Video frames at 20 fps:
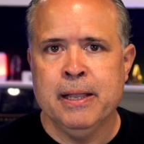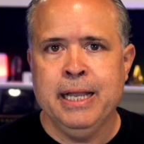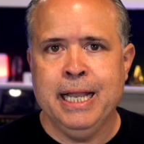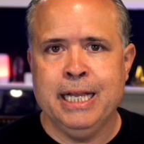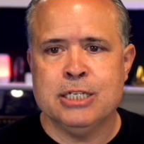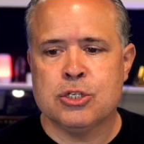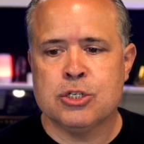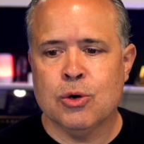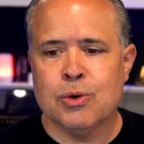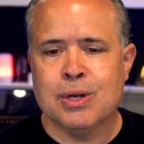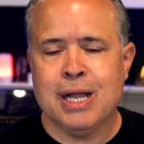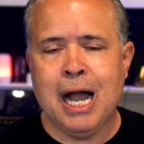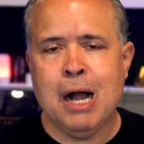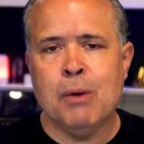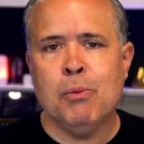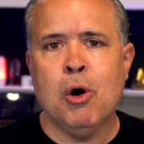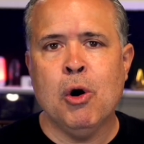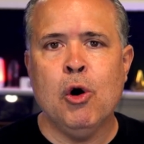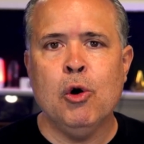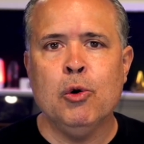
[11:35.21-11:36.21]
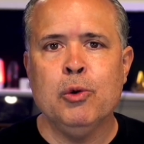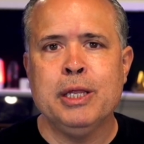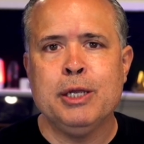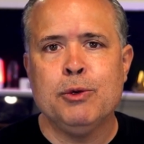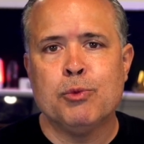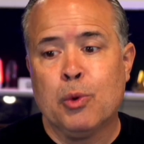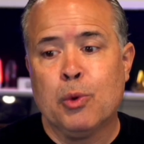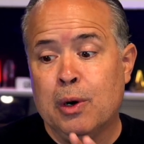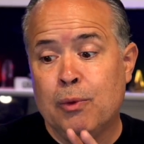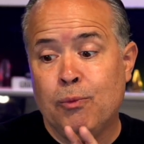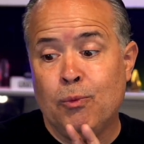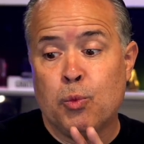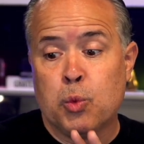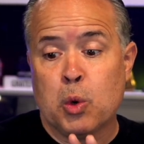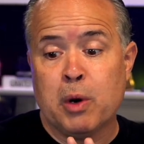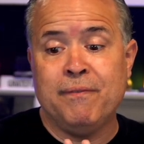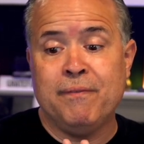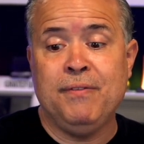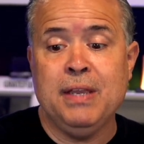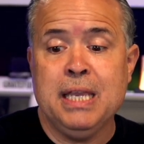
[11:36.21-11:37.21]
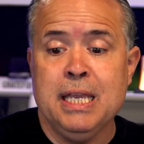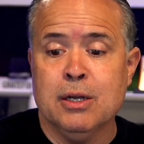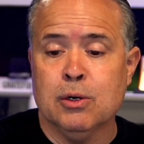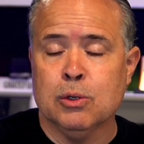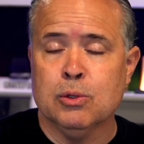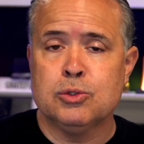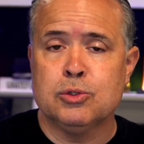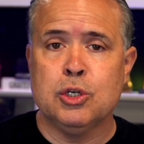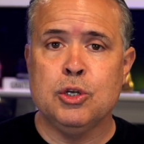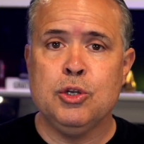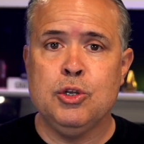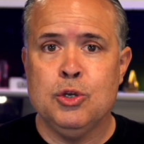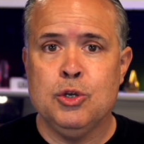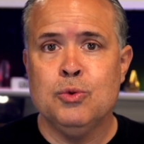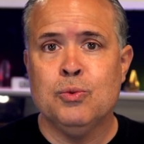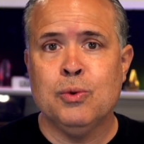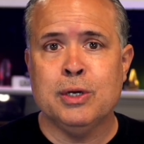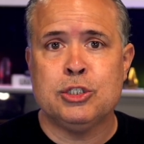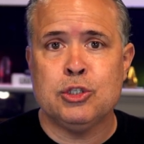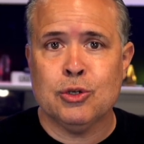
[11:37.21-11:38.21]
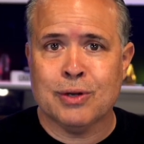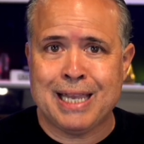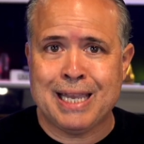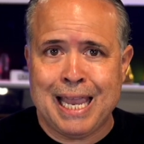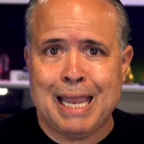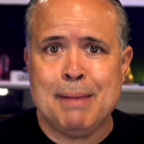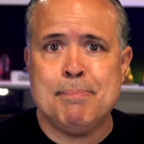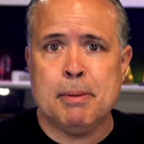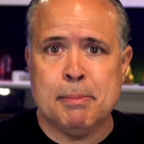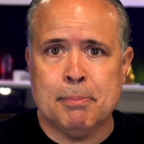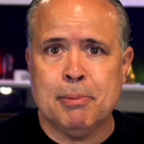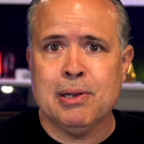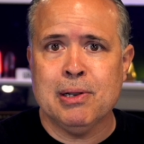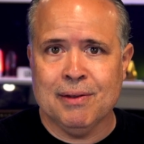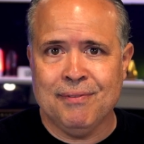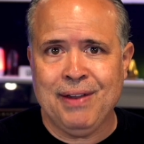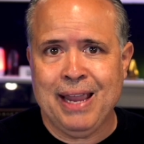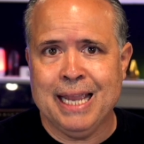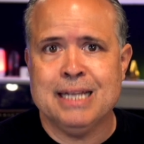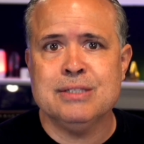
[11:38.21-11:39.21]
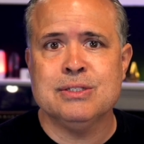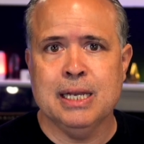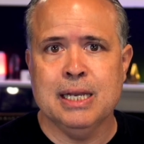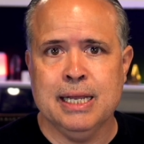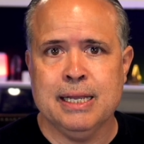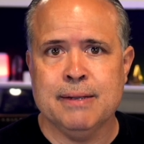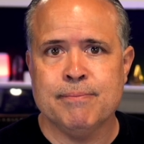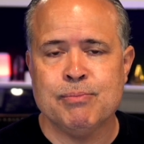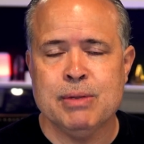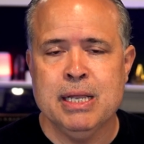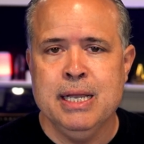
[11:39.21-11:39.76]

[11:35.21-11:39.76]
And so God will only reveal to you what you're capable of handling.